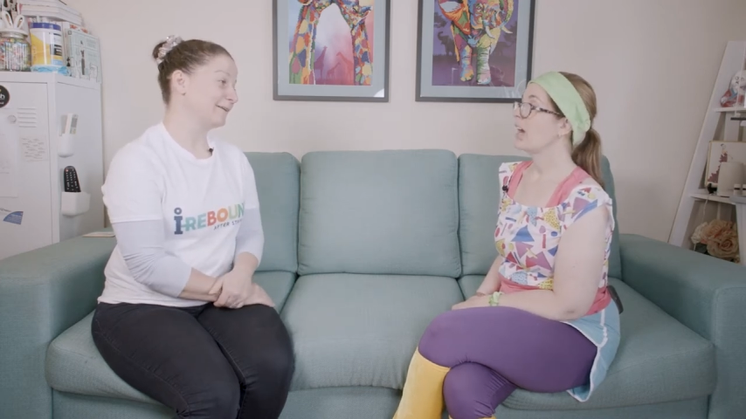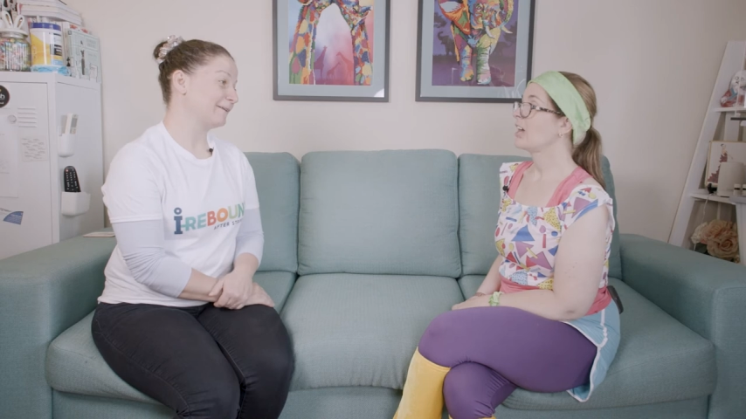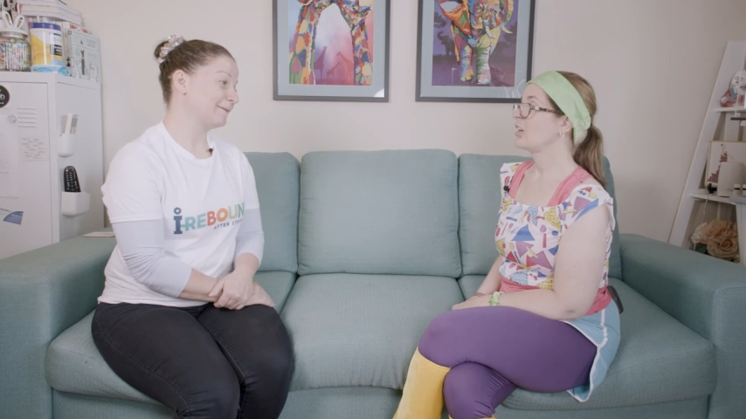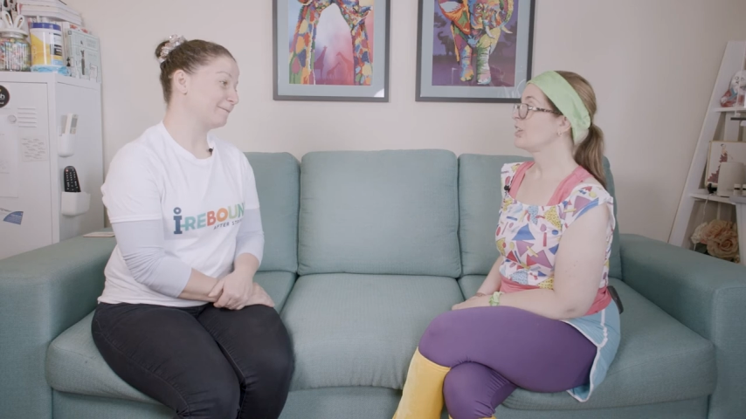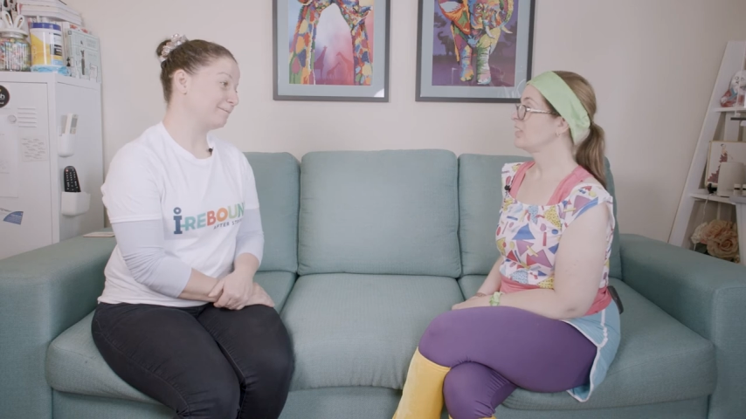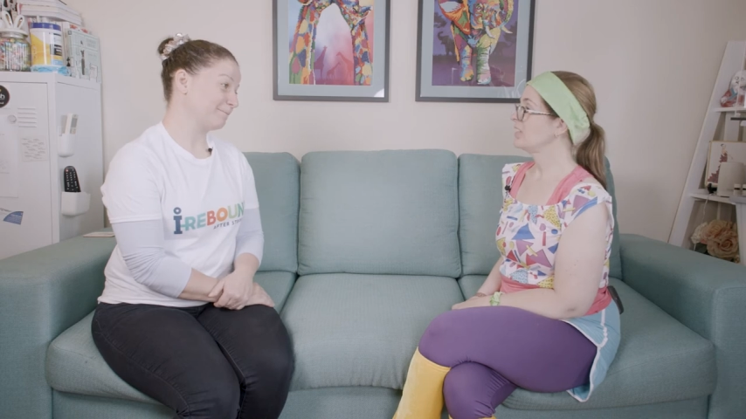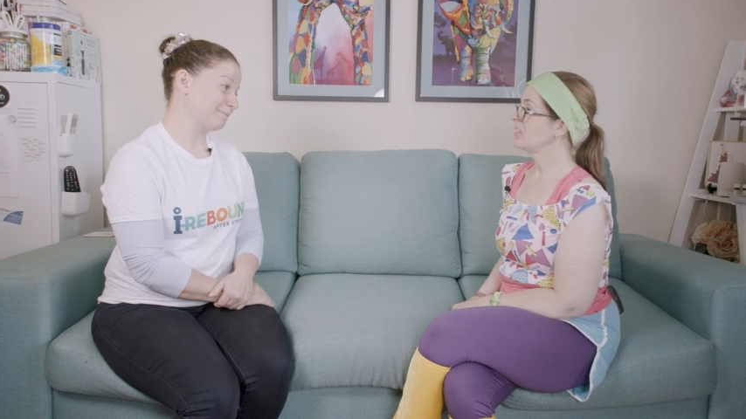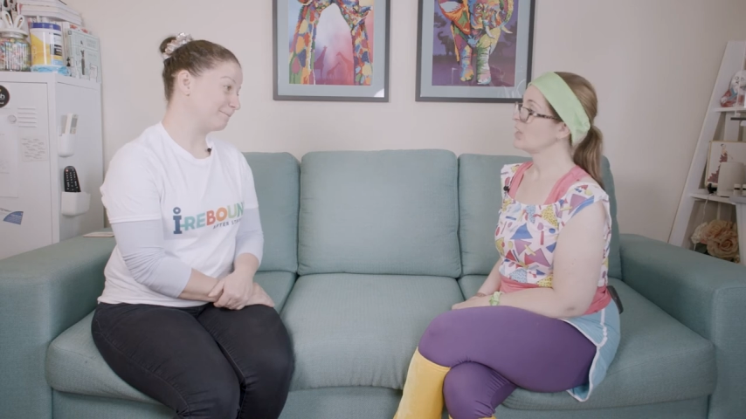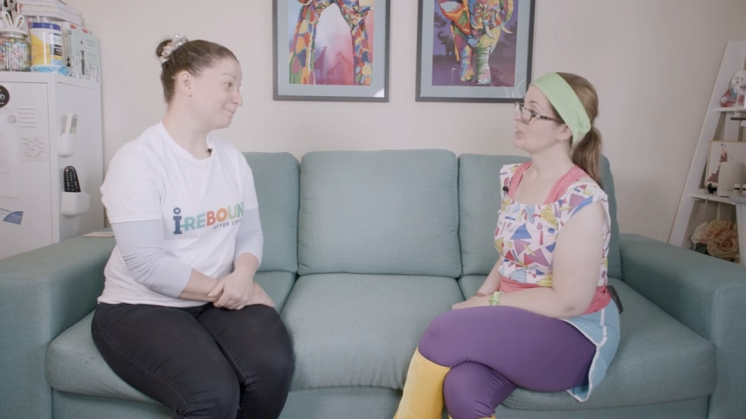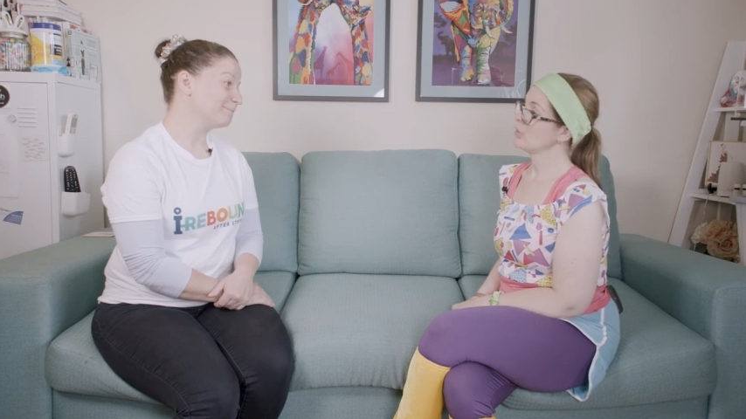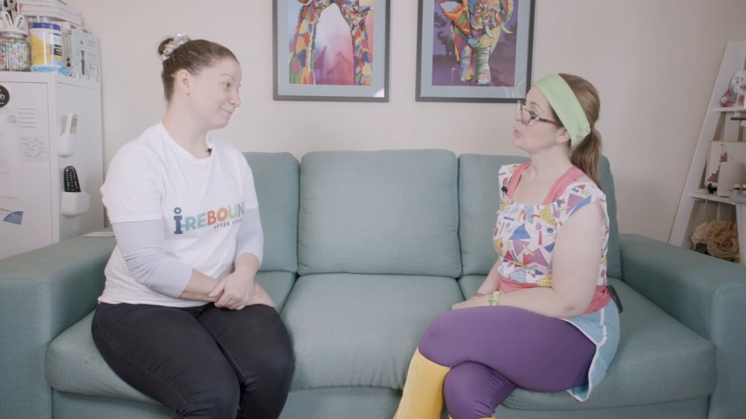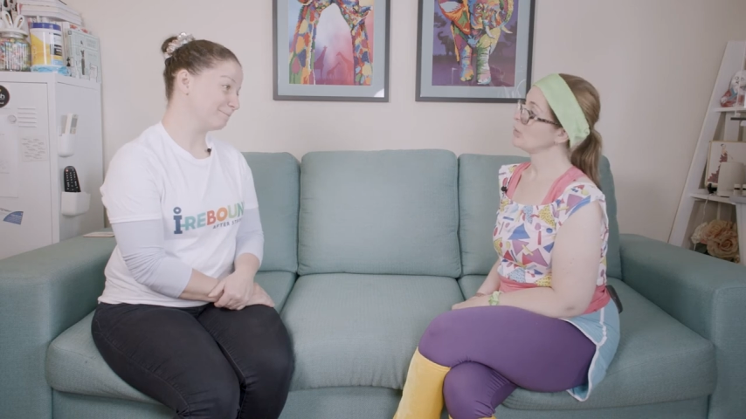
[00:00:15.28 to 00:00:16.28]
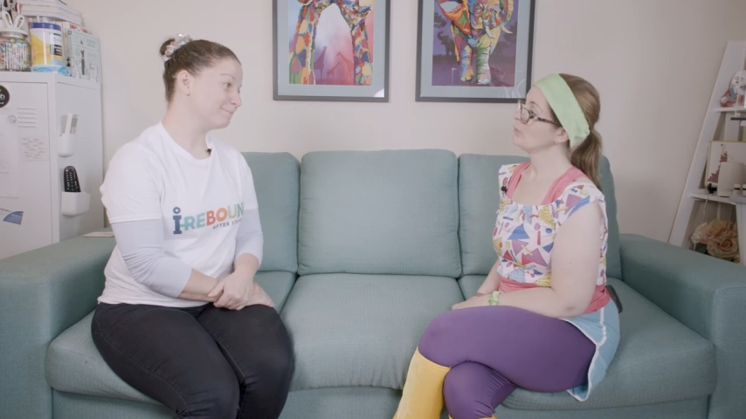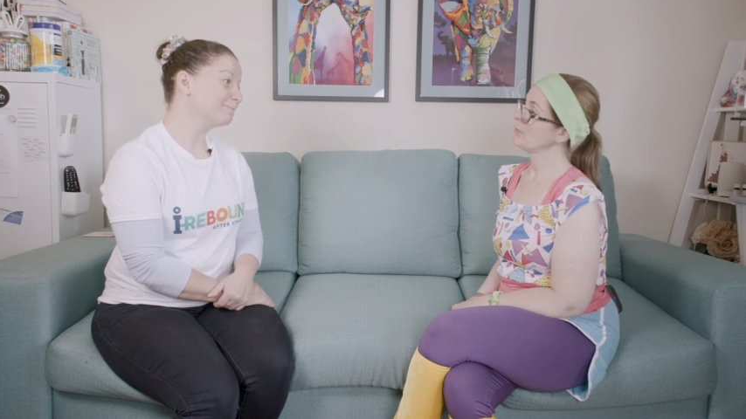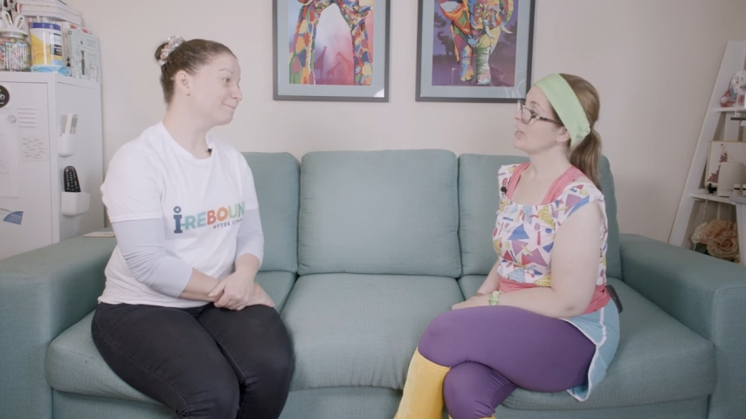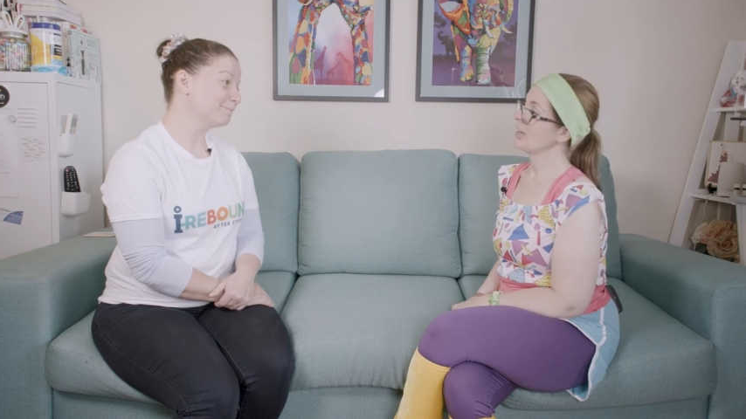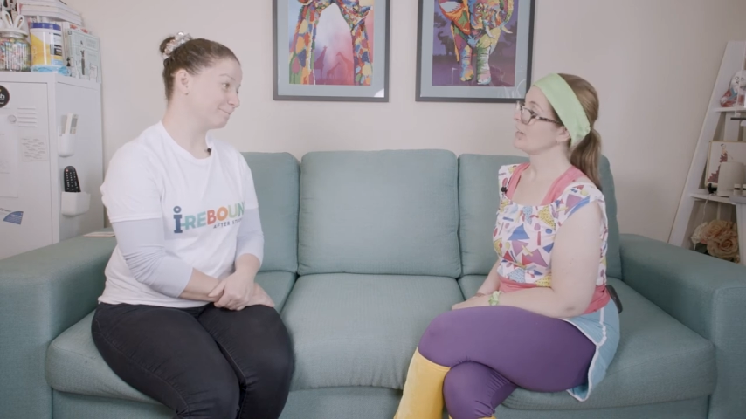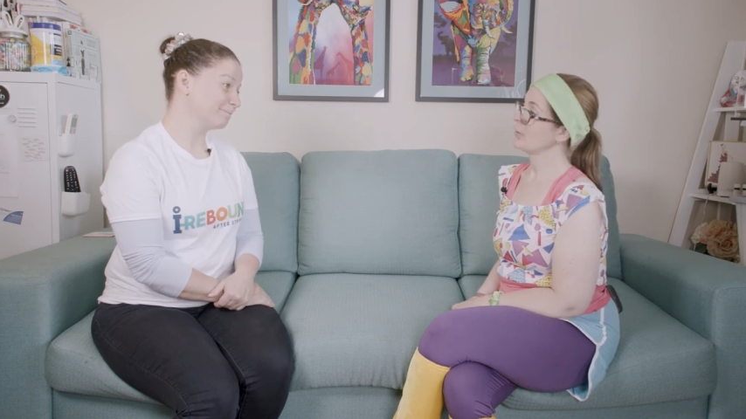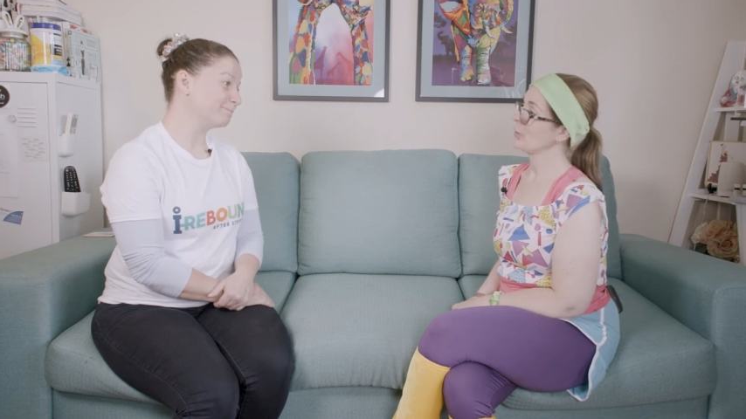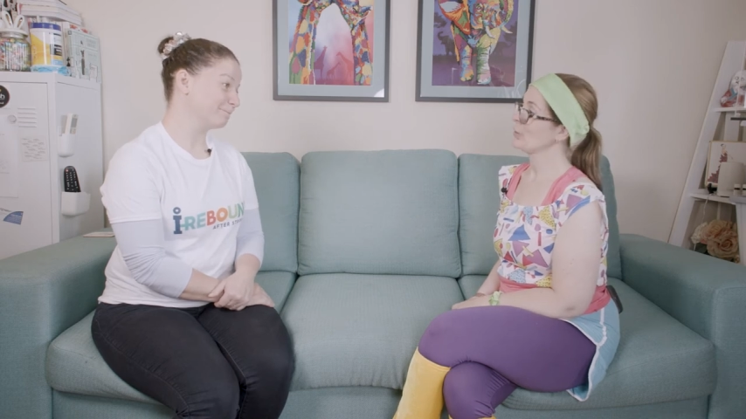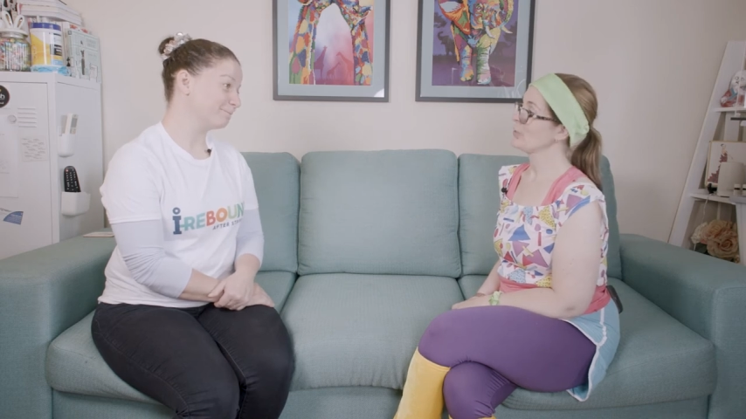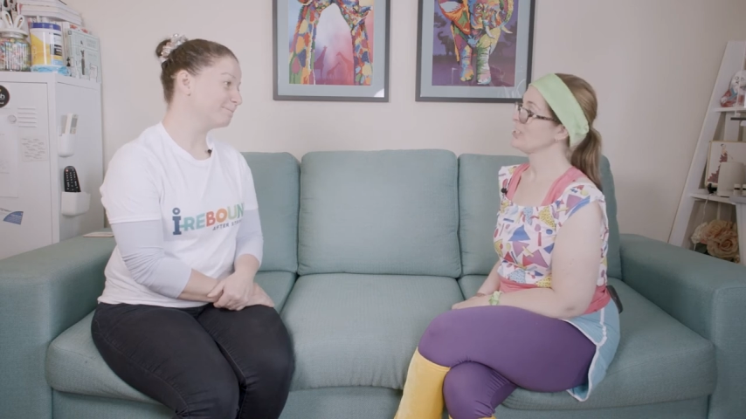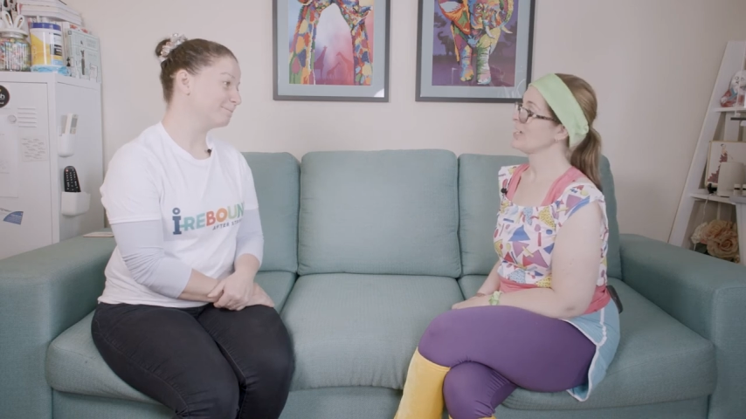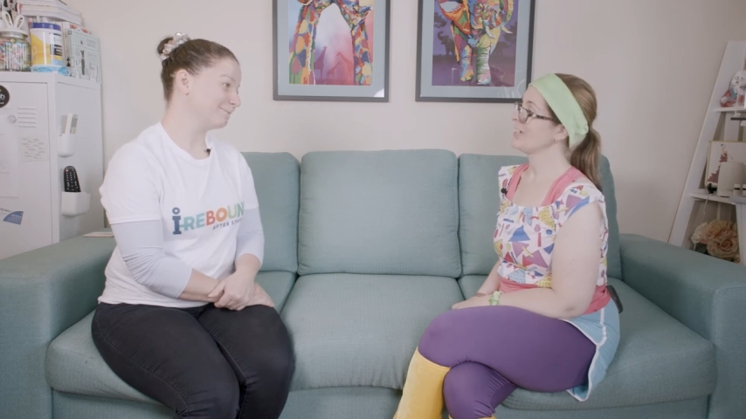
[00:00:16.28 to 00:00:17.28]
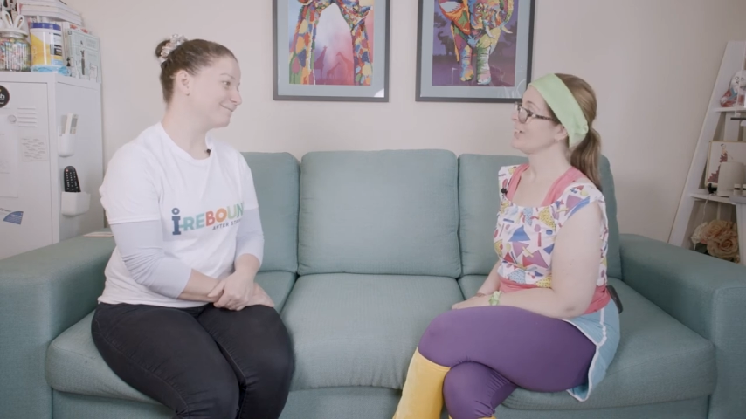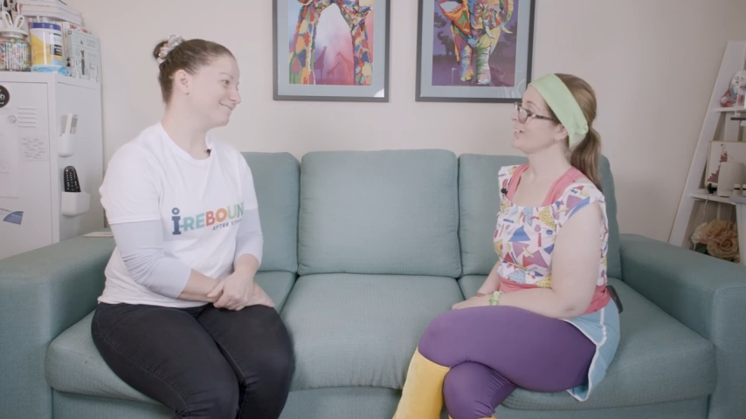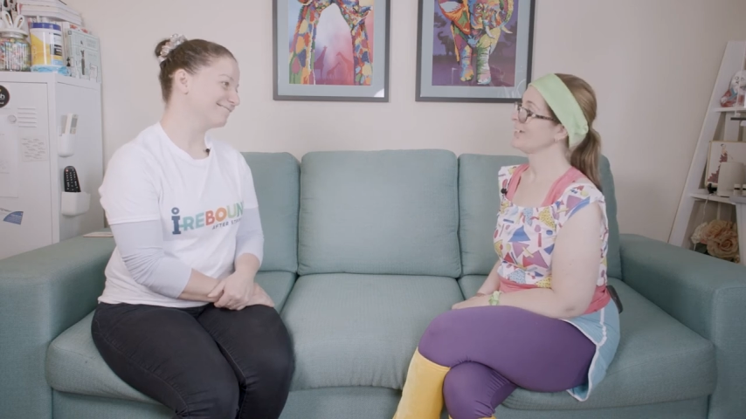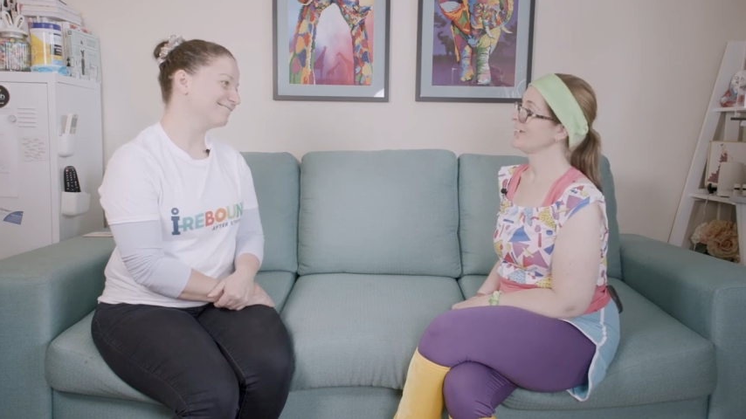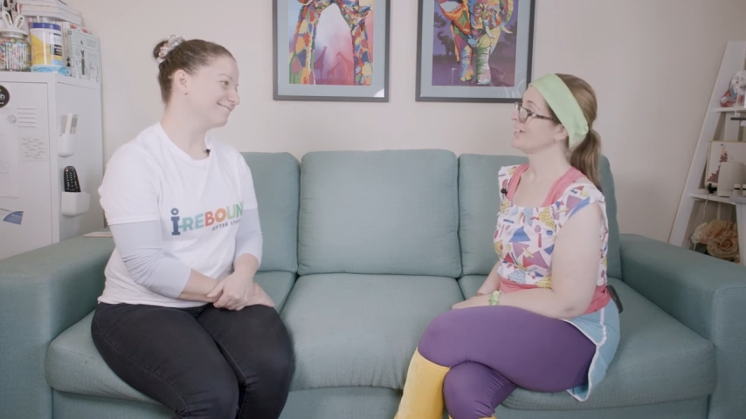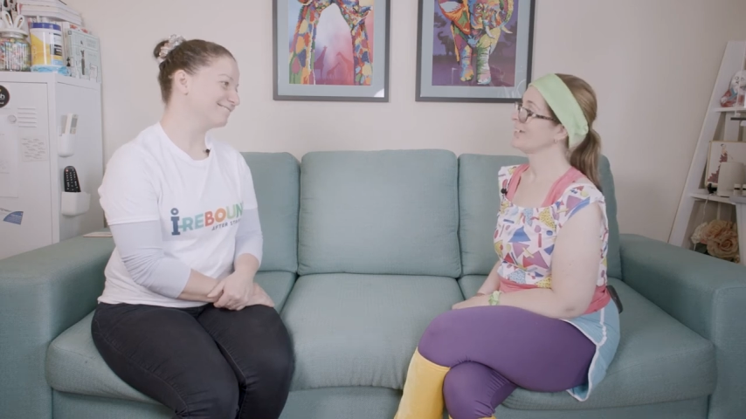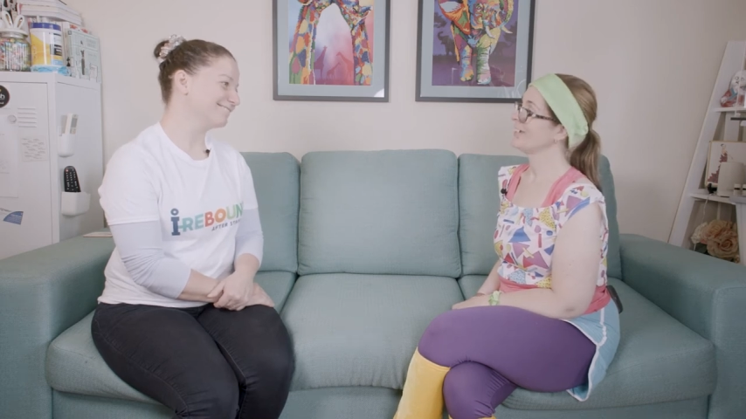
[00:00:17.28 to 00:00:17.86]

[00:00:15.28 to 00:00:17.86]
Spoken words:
I don't think I thought of that at 13.